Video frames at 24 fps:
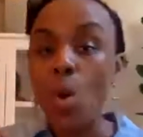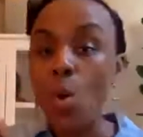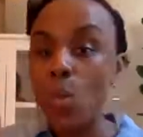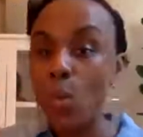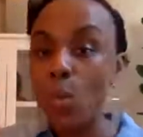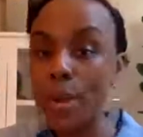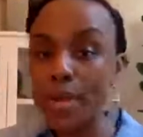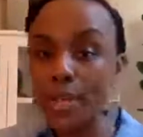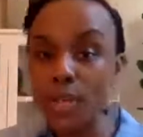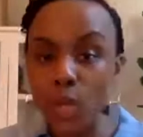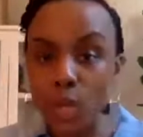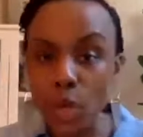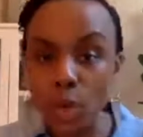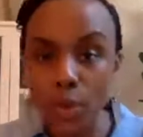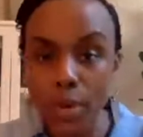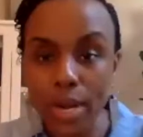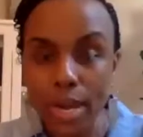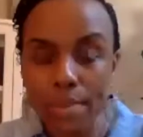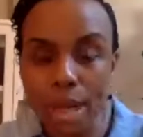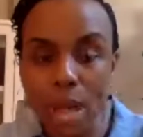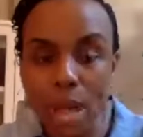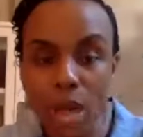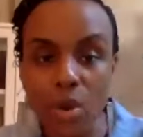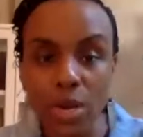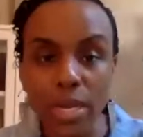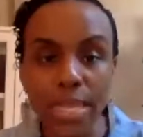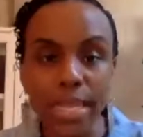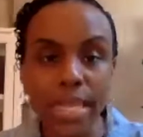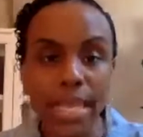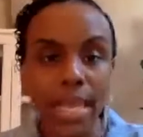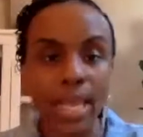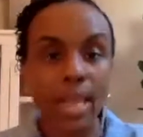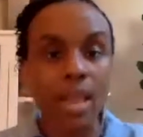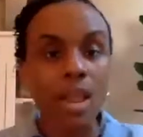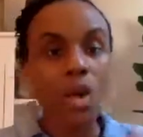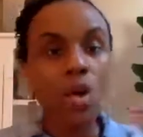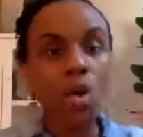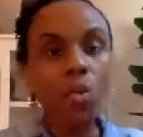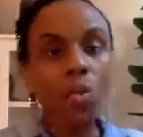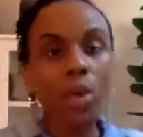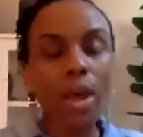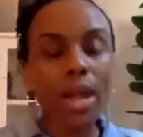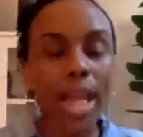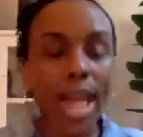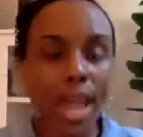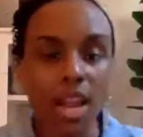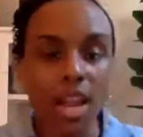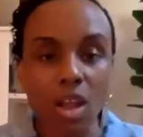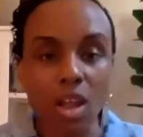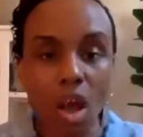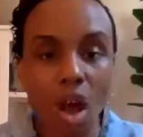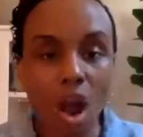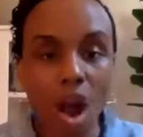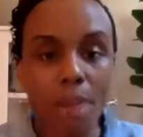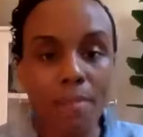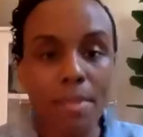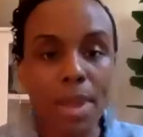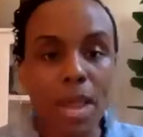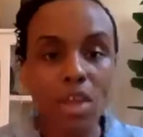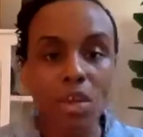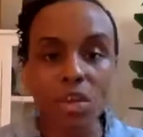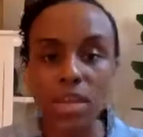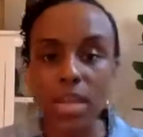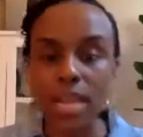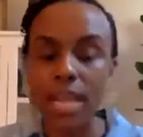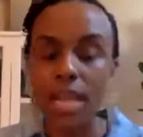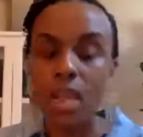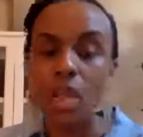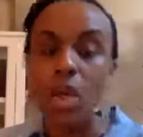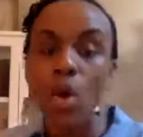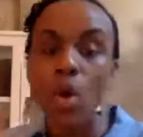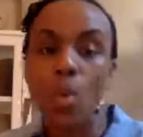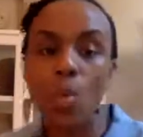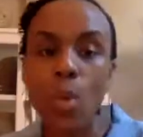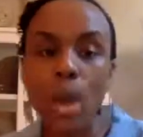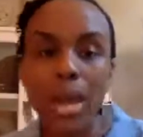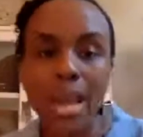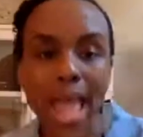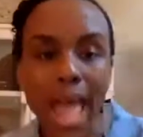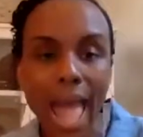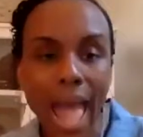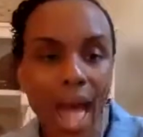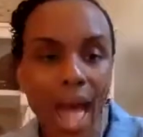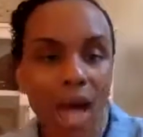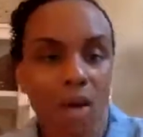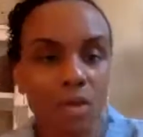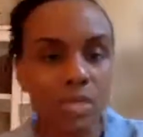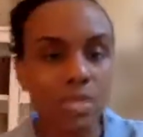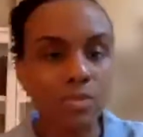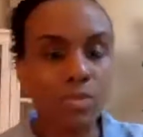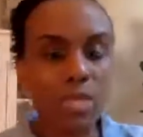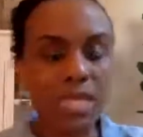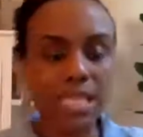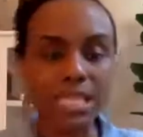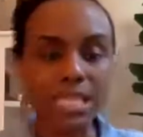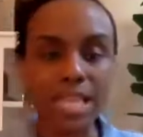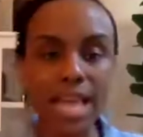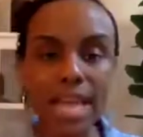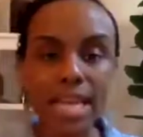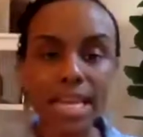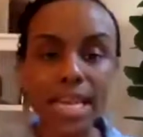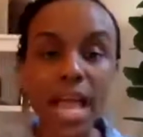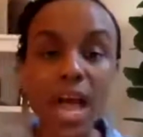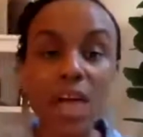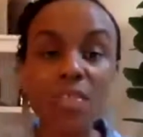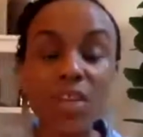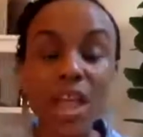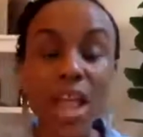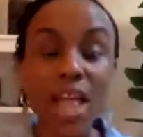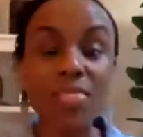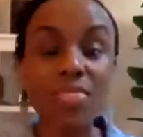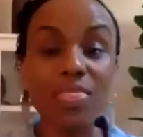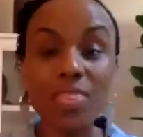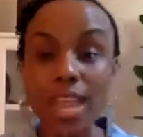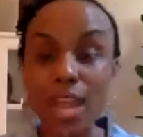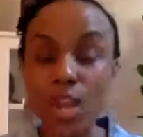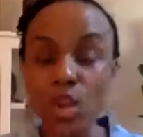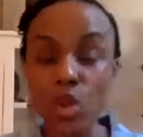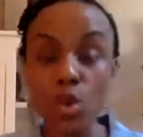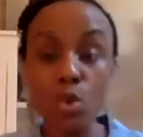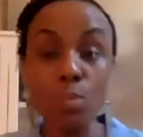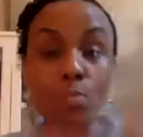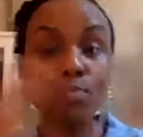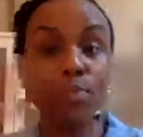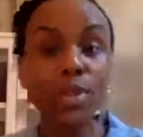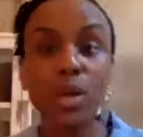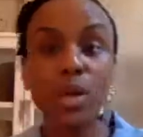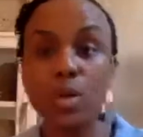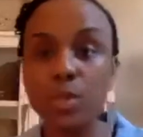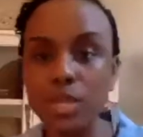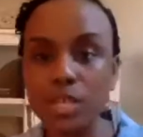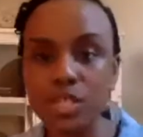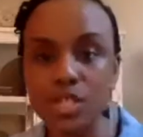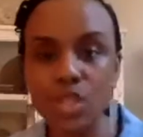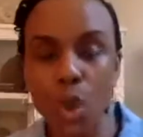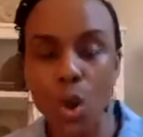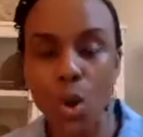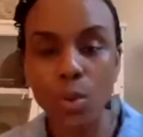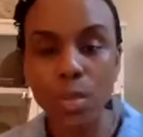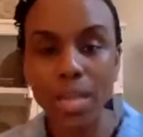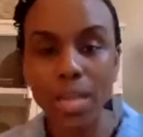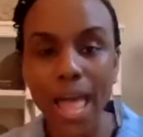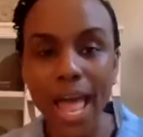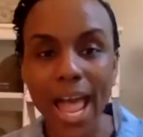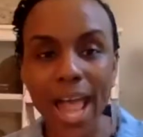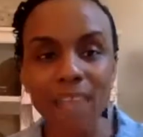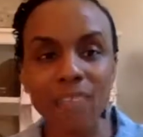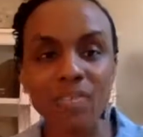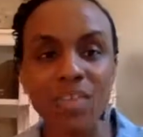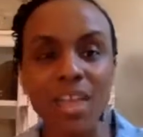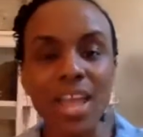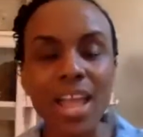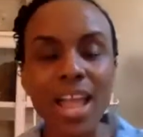What degree am I going to get? What kind of car am I going to get? What house? This, that, and the other. And then you build this whole life.